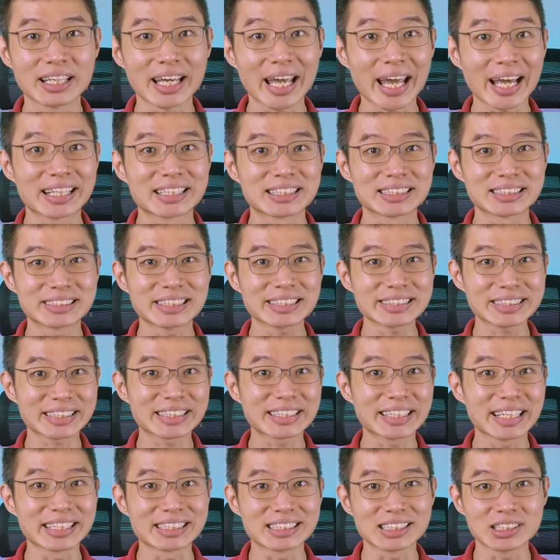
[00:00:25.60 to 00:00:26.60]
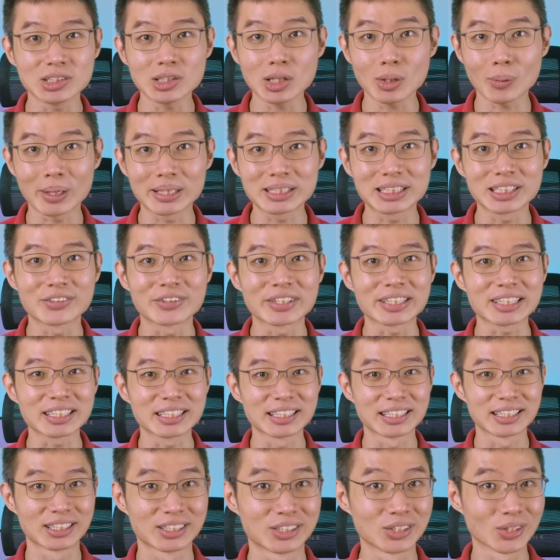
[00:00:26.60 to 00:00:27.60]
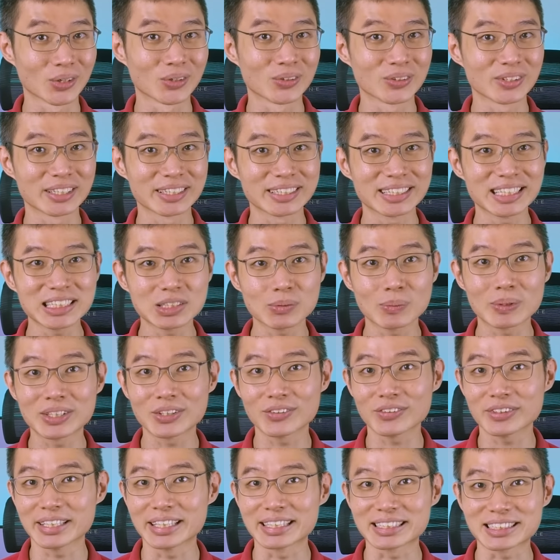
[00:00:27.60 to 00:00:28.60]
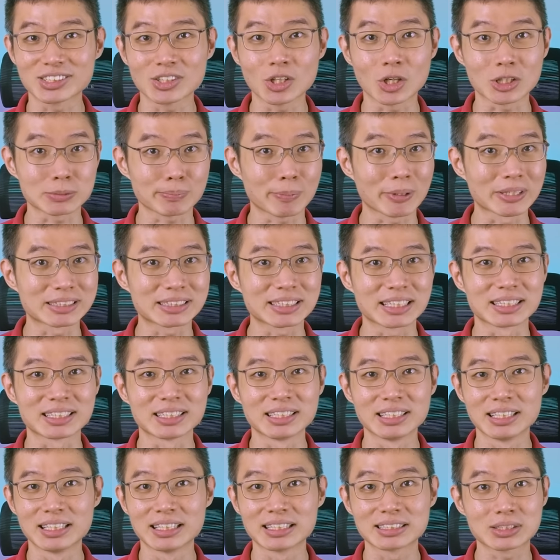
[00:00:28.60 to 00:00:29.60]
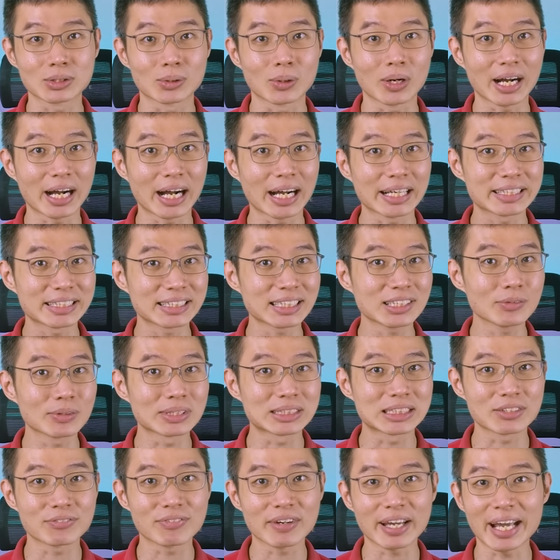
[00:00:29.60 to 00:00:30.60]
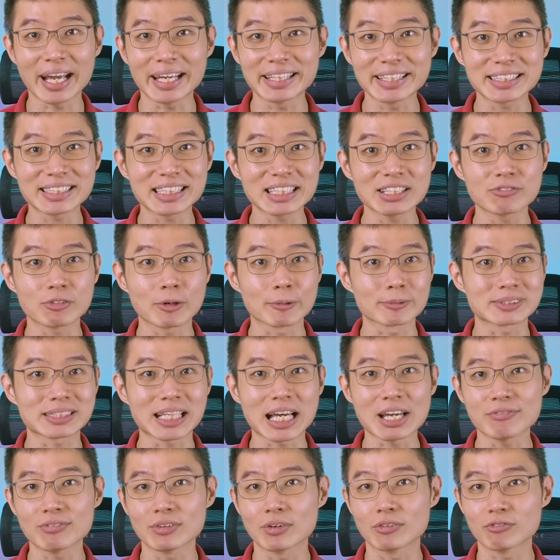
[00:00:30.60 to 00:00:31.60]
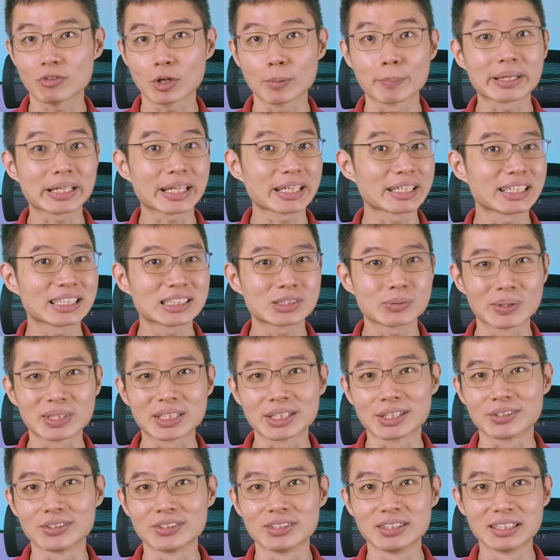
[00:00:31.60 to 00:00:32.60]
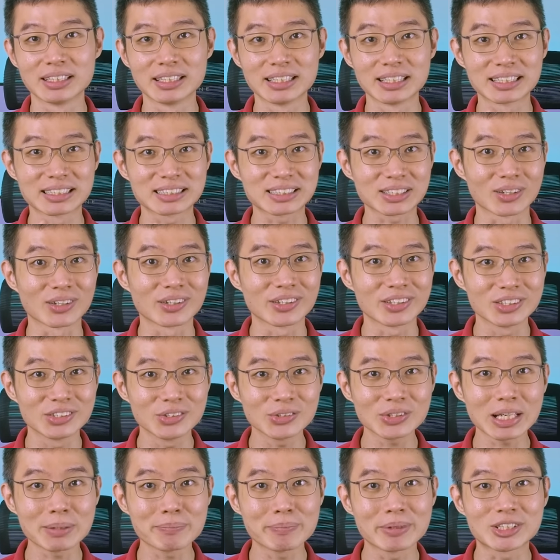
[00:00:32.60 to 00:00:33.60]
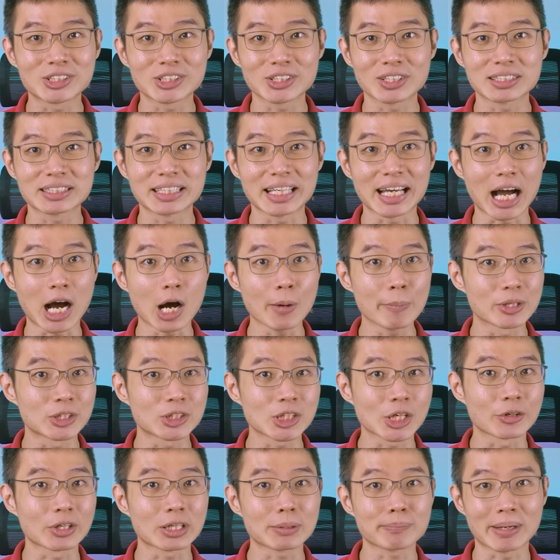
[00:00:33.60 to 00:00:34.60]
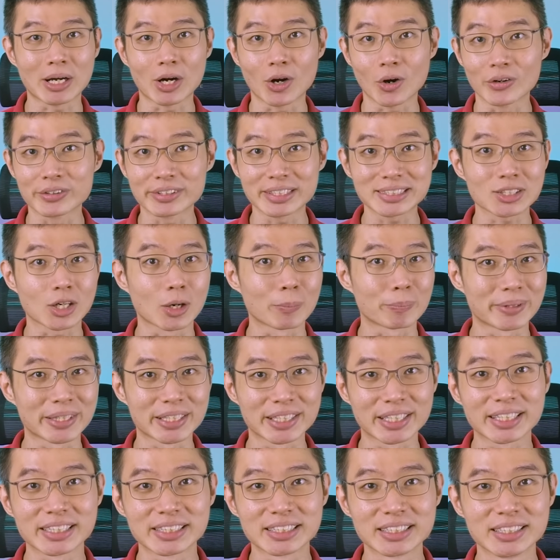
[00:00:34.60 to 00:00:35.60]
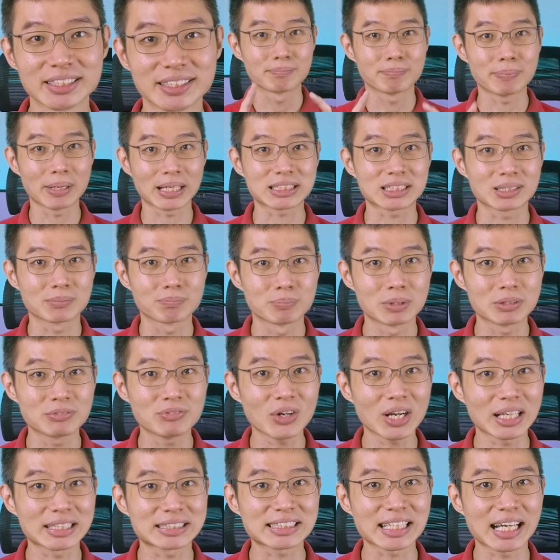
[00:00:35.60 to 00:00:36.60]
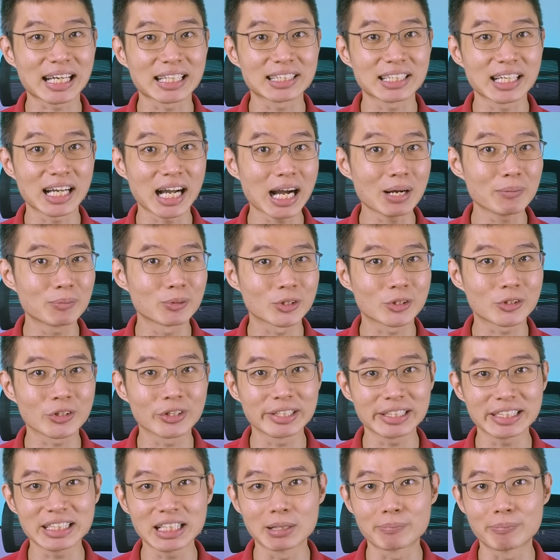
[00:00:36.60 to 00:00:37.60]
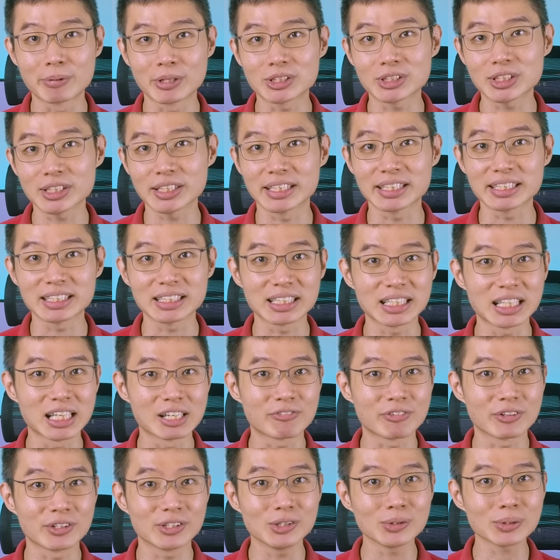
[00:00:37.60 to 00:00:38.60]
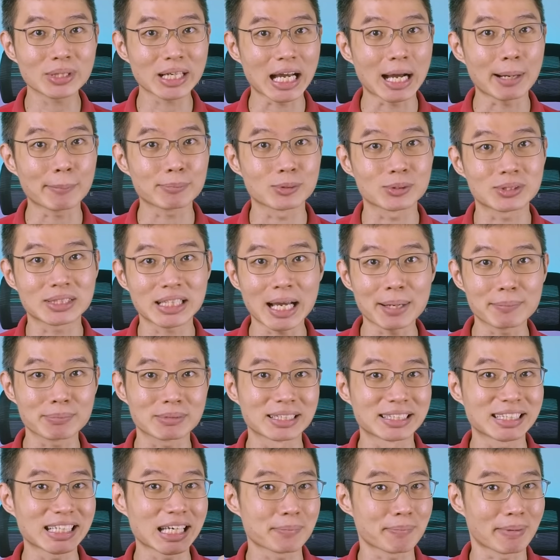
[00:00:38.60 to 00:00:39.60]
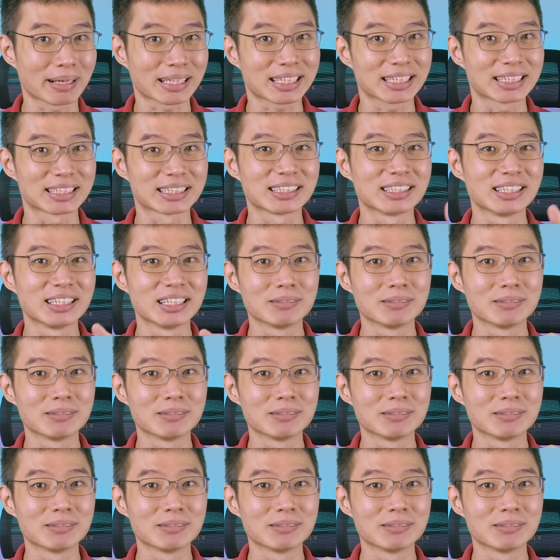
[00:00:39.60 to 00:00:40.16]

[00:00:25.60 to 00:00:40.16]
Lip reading: And just in case you're wondering, no, this video is not sponsored. So I didn't receive anything from Syfe for making this video. So you can be sure that I'll be sharing my honest opinion. But before I start, I would greatly appreciate it if you can help to tap the like button